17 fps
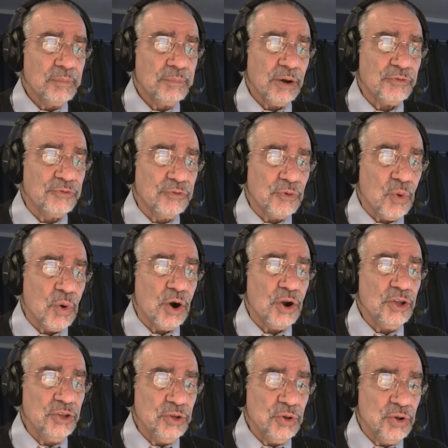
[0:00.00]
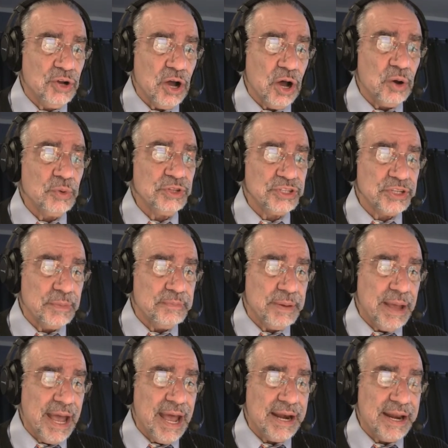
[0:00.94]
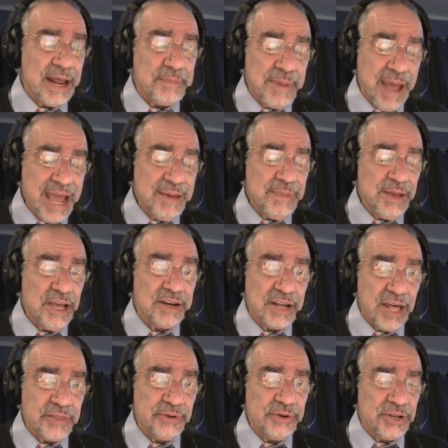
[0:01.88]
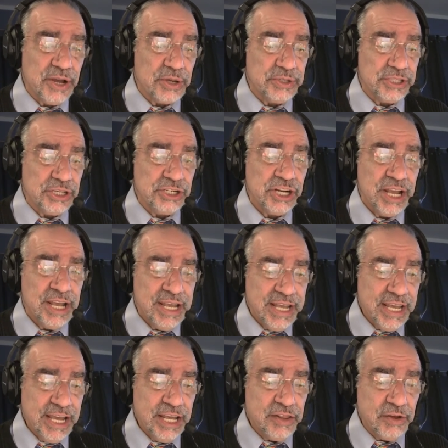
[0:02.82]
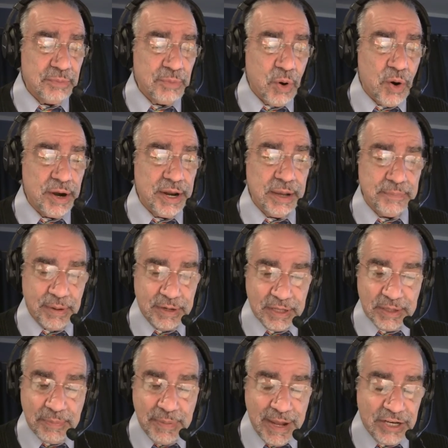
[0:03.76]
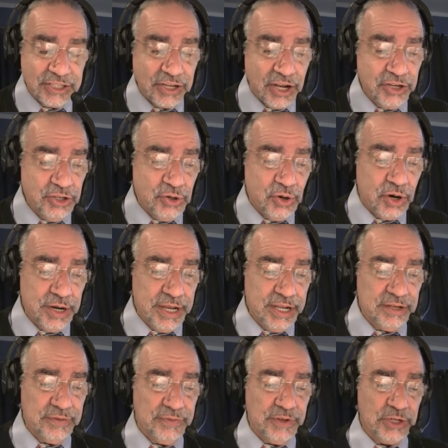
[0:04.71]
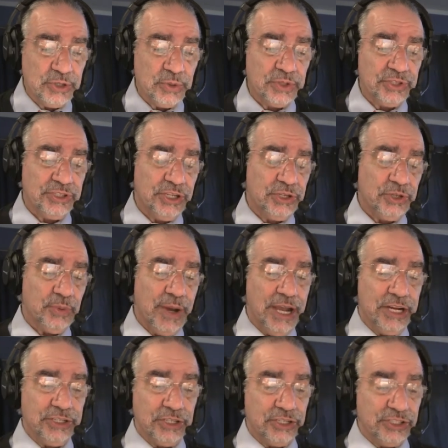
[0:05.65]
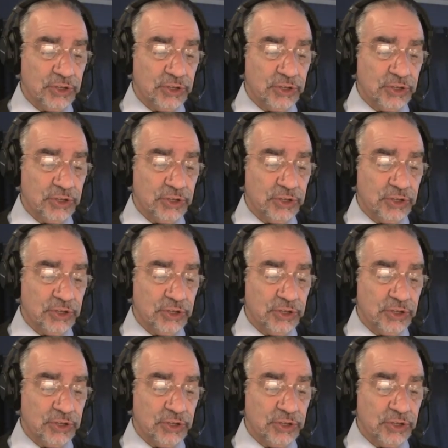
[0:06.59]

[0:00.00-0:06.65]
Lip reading: before you go to bed, and maybe another dosage in the morning, but it depends on your individual situation.